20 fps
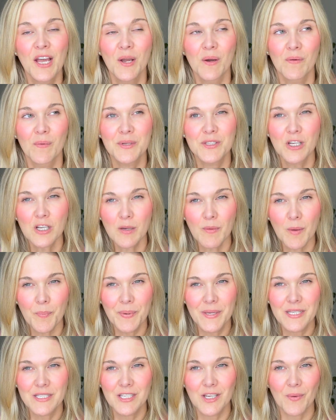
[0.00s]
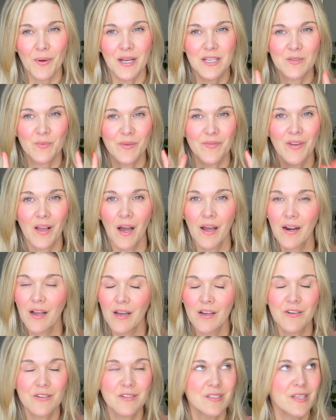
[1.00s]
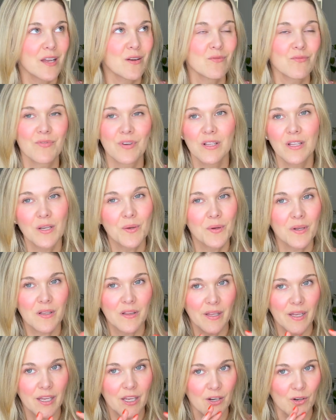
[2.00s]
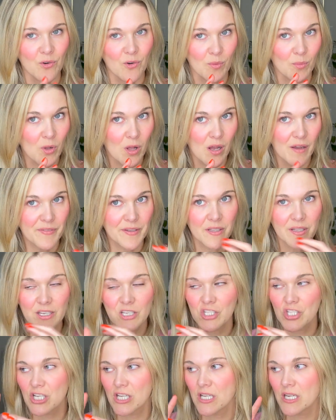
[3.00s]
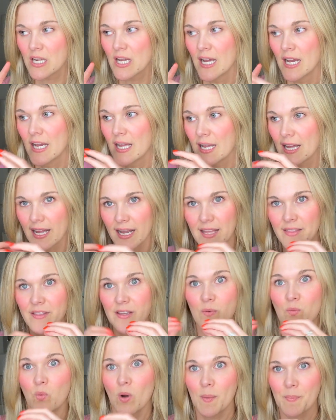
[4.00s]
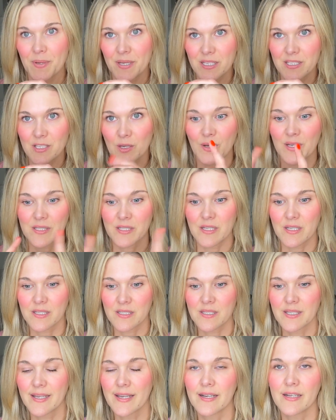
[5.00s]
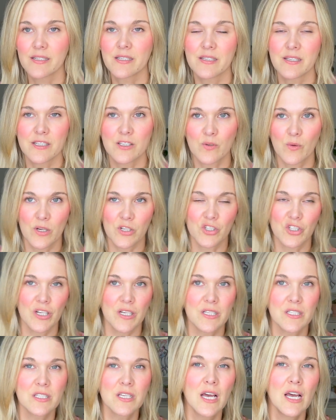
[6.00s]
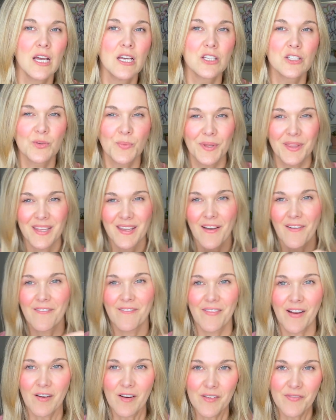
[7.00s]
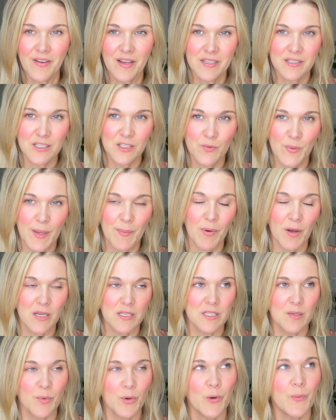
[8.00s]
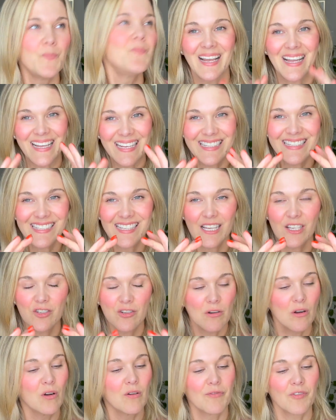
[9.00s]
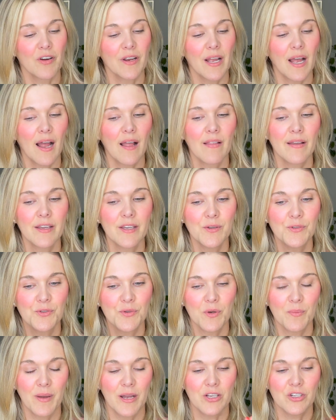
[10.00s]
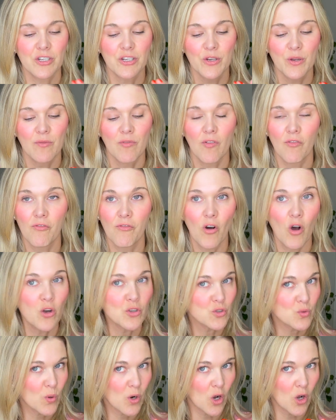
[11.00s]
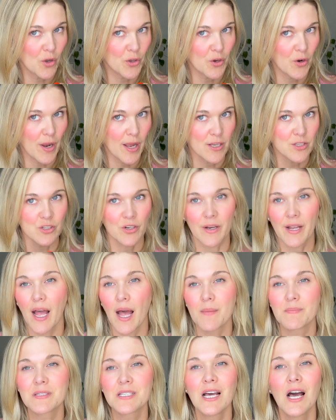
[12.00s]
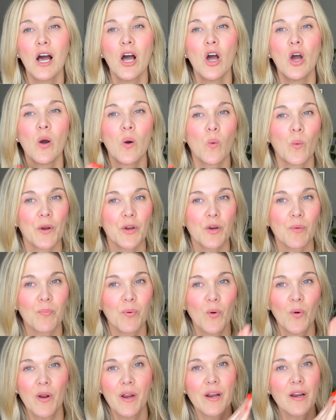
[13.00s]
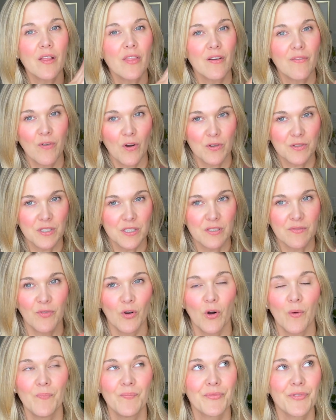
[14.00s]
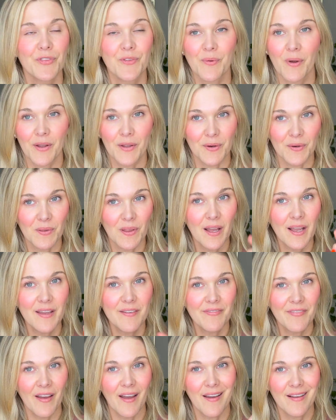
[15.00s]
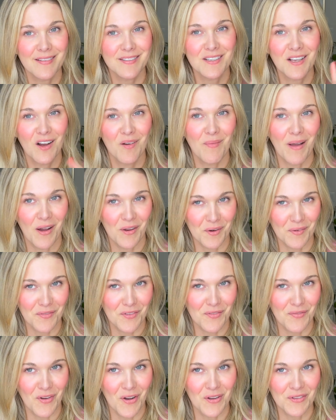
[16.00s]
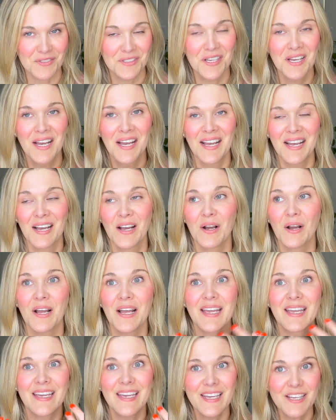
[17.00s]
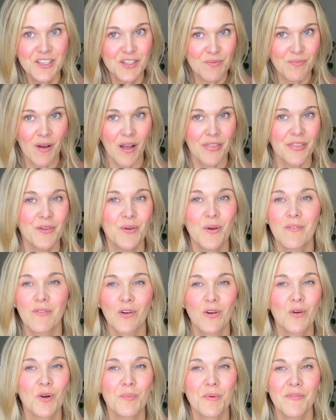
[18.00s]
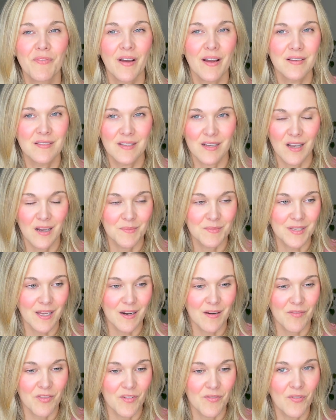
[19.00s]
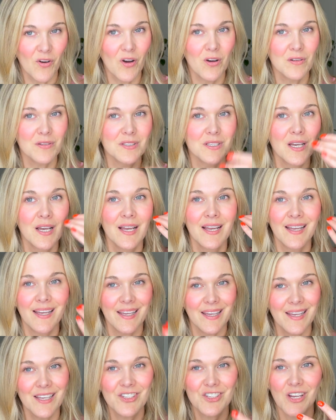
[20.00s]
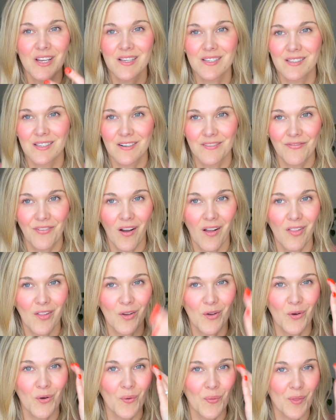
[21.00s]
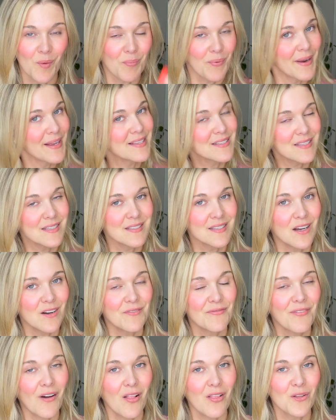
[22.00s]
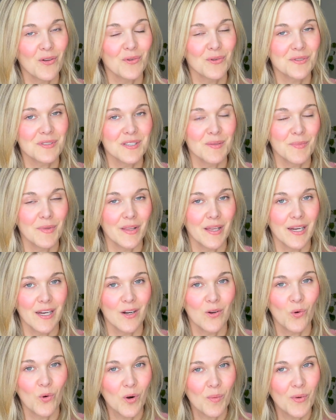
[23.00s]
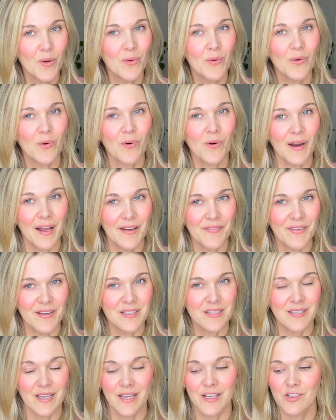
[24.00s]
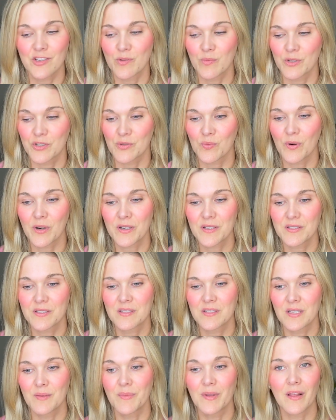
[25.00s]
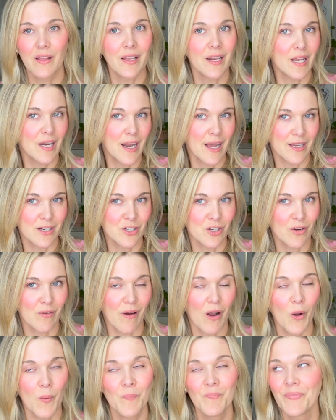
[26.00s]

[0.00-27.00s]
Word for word: When we talk about PCOS, we've got to understand really quickly normal ovulation and then what PCOS is to get into these questions. So in the very fastest way possible, inside your ovary, I like you to imagine you have a vault where all your eggs are kept. When you're born, the vault is full. Throughout your life, eggs come out of the vault. Each month, you have a group of eggs that comes out of the vault. Each egg is in a follicle. The brain sends out follicle-stimulating hormone, or FSH, which works to stimulate an egg to grow.